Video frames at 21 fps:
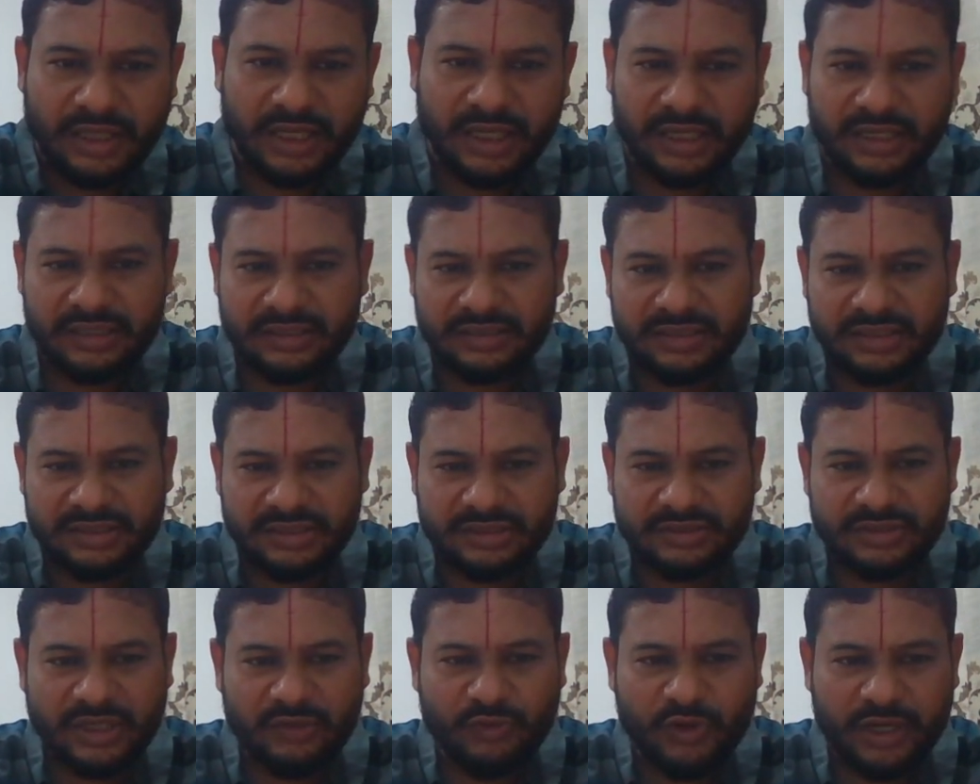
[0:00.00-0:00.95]
and this
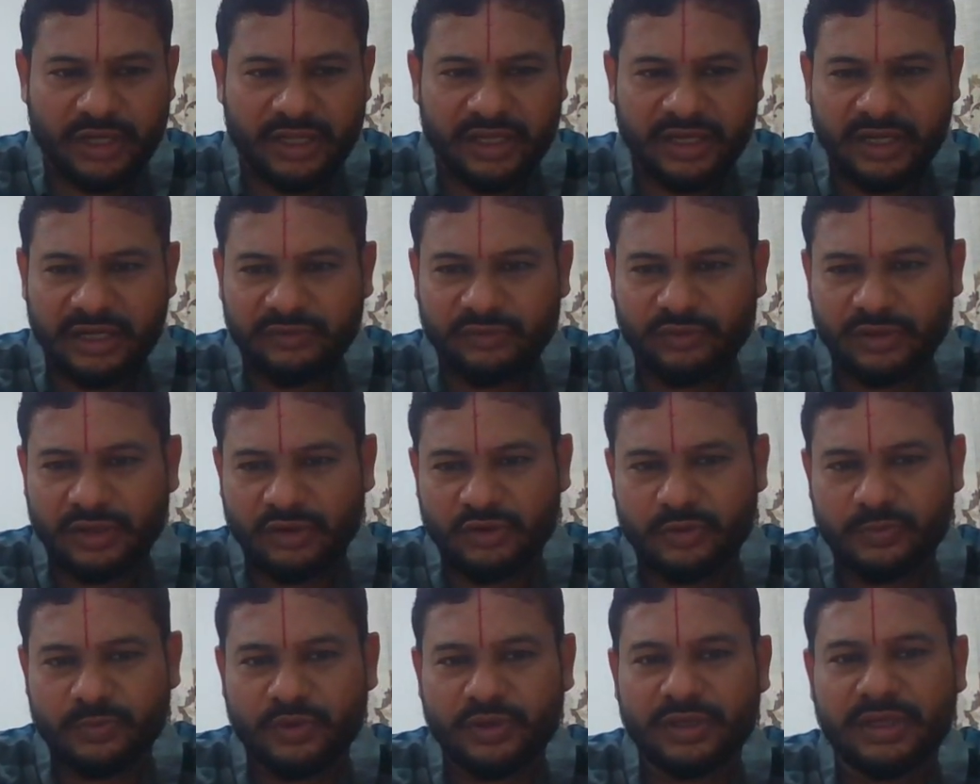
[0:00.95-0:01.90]
is what I get for
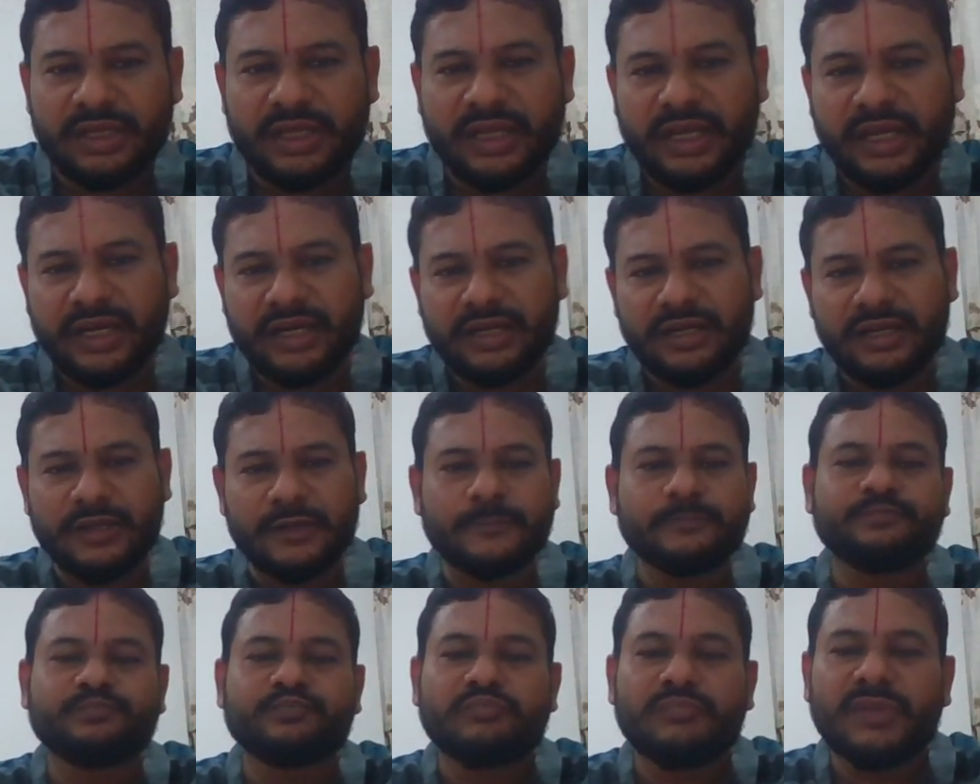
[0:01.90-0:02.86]
output. And
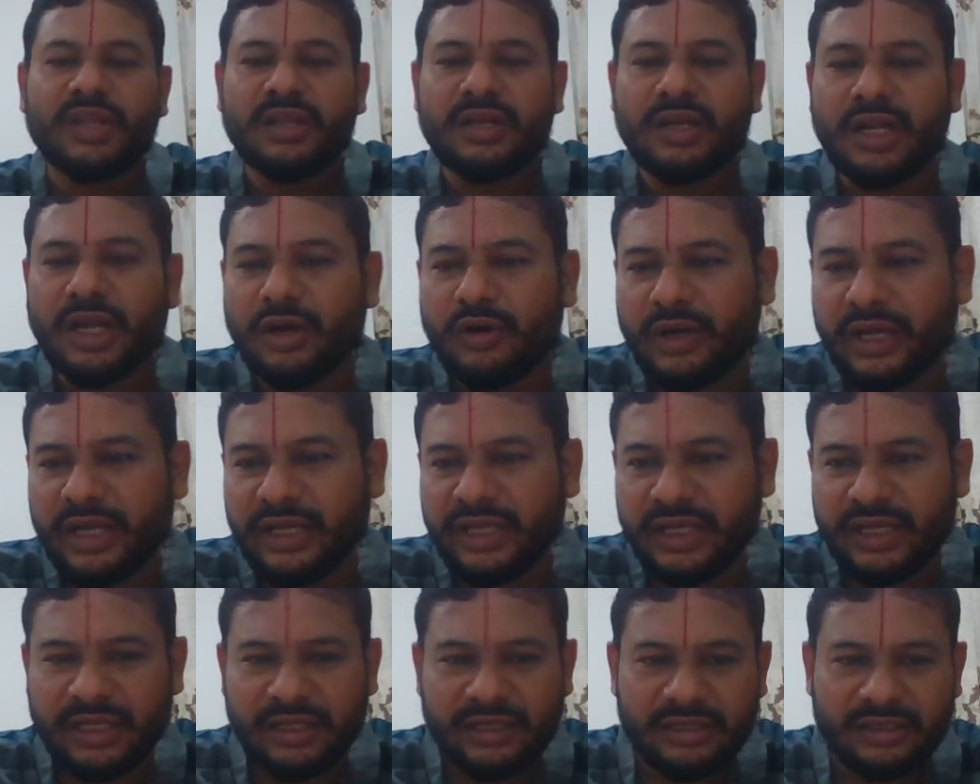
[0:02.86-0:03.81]
now I
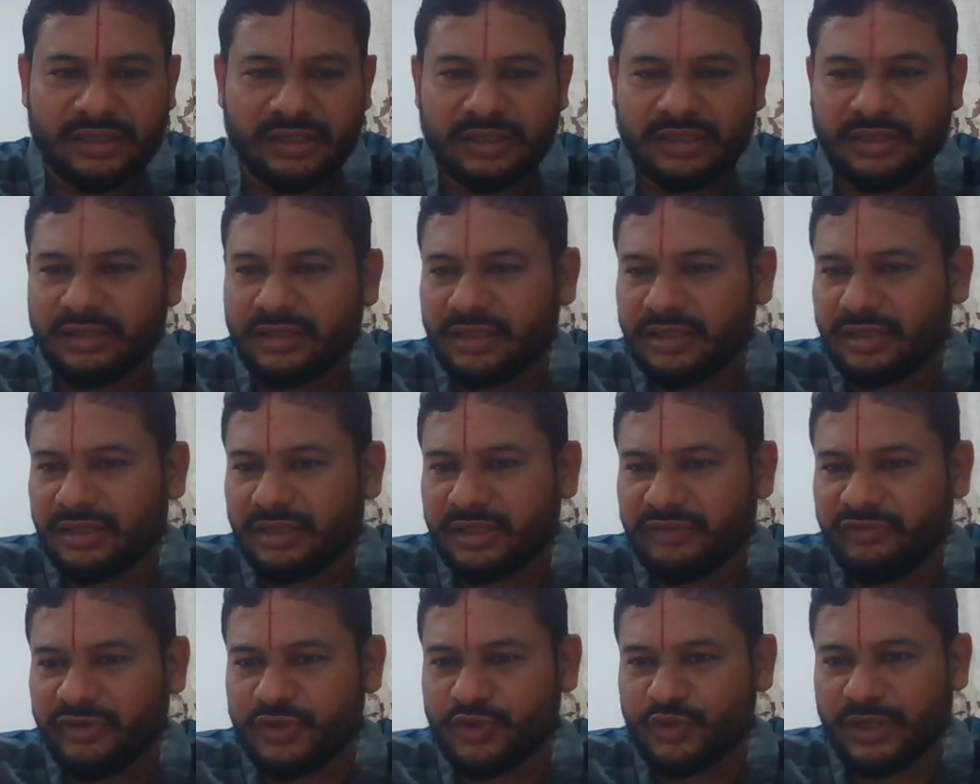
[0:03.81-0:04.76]
can
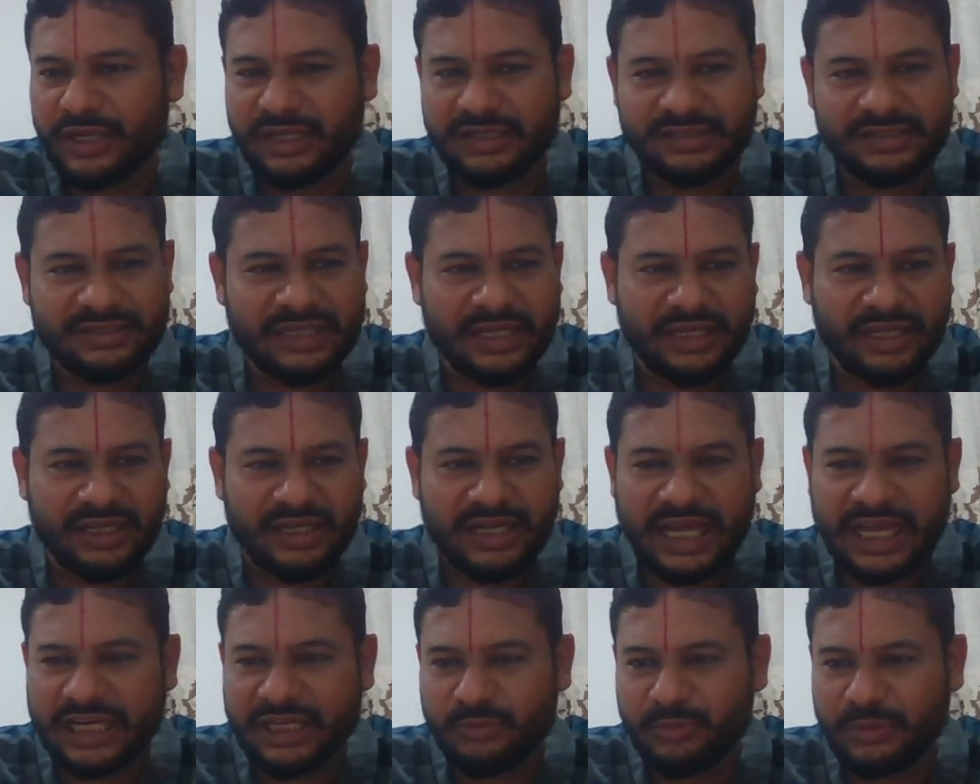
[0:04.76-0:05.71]
visualize this, I can
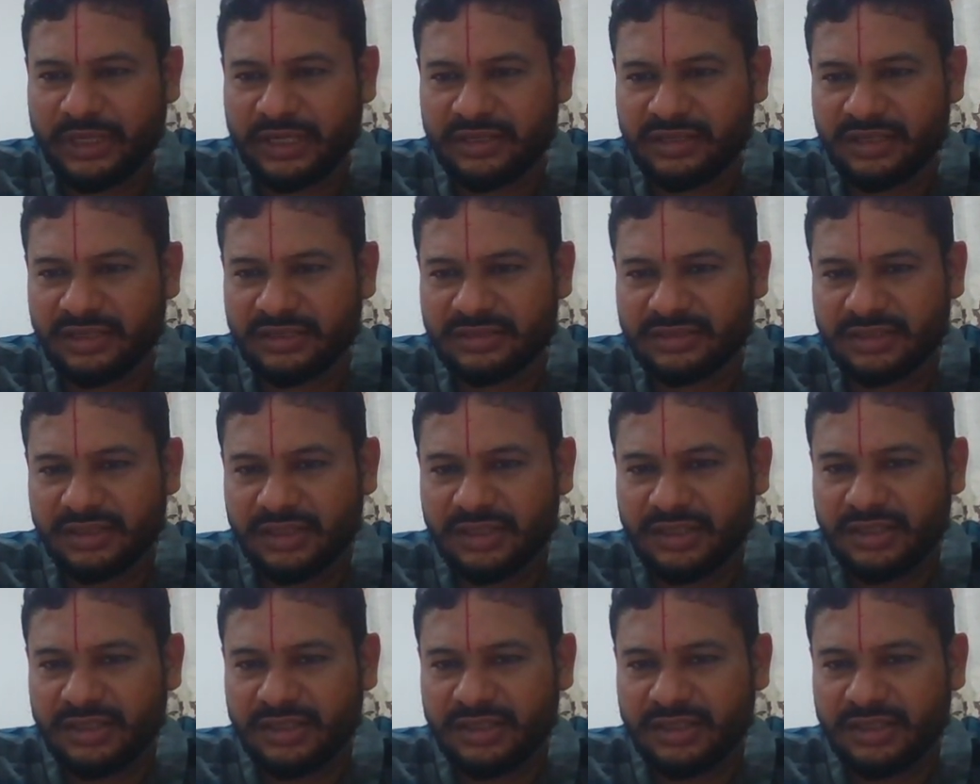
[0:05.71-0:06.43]
animate this.